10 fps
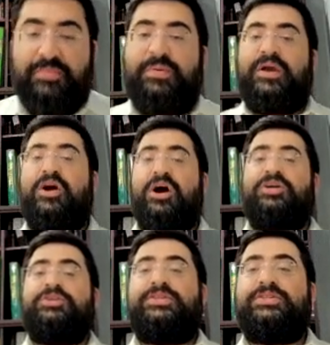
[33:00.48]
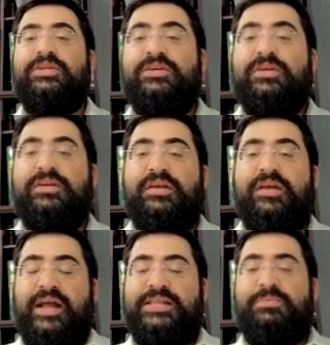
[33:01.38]
Because
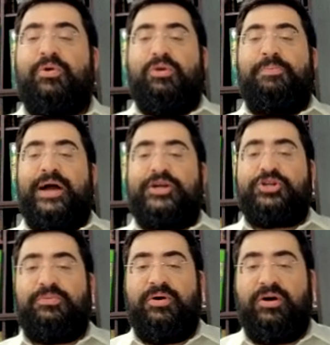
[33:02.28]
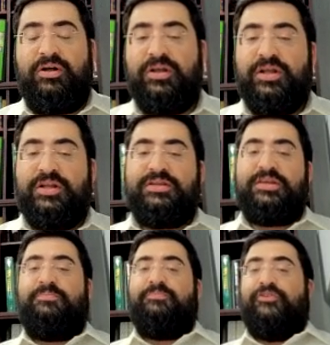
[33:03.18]
it's more pleasurable
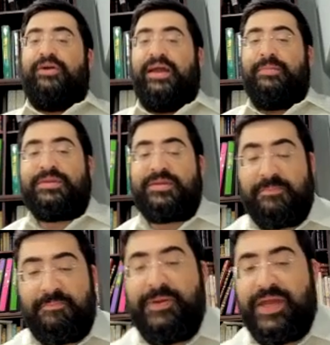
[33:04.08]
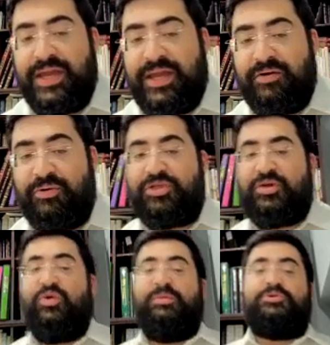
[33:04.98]
for him to be with
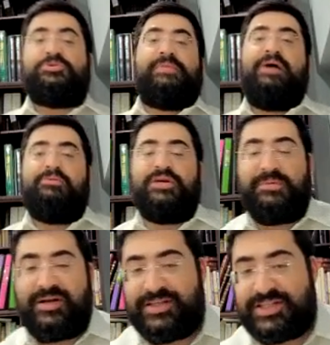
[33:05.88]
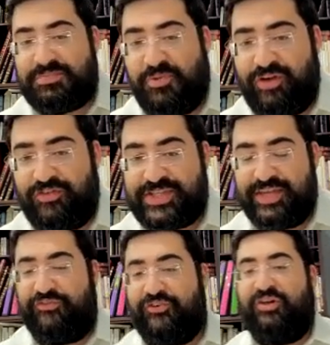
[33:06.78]
a woman who's married, because it's more
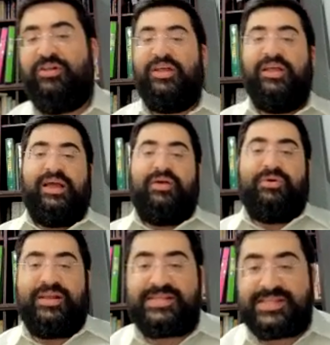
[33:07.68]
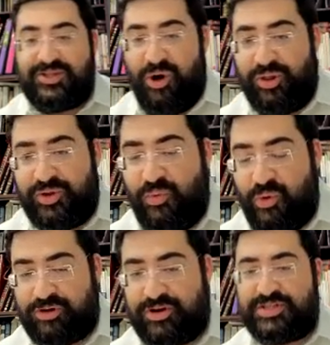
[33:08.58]
sinful. And when it's stolen
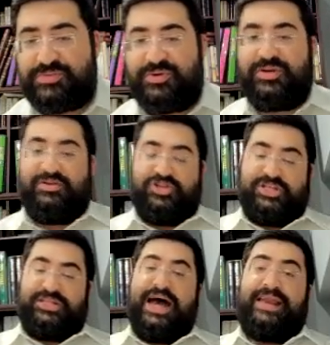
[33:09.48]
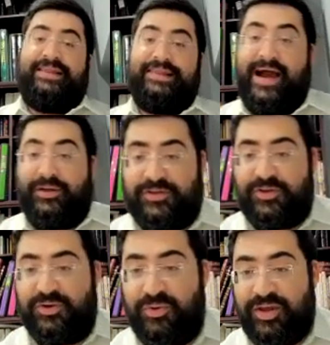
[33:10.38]
waters, when she's not allowed to
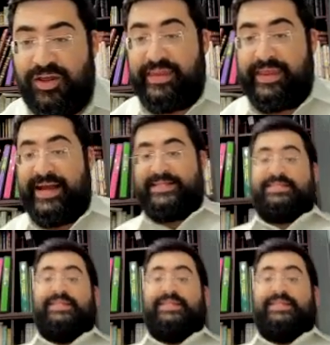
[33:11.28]
you got to